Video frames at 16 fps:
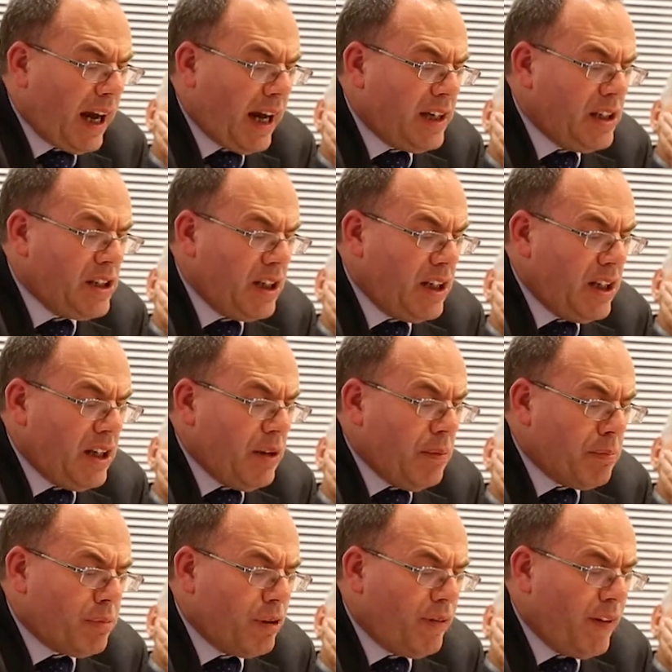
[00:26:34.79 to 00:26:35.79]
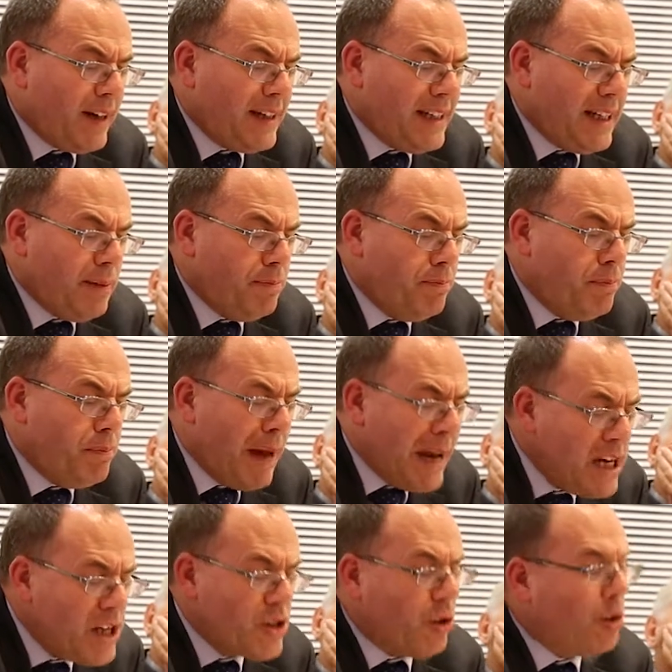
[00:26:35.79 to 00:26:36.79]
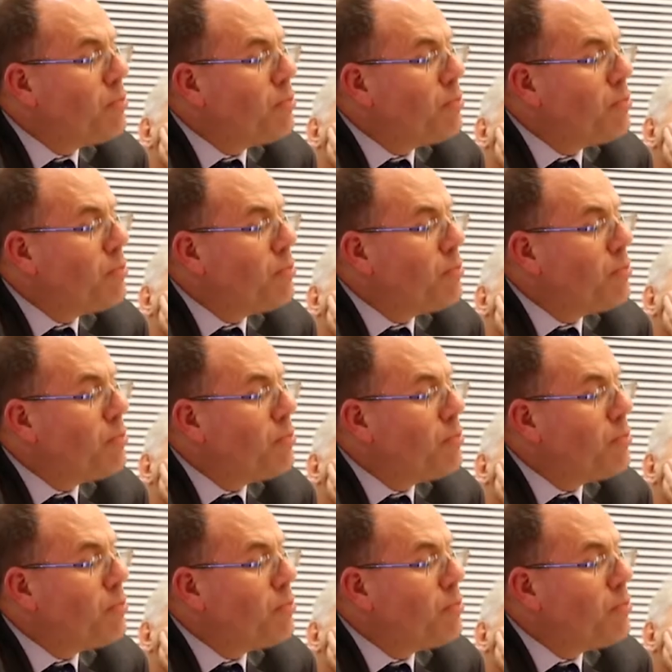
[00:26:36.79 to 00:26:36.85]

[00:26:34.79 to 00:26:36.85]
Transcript: and providing base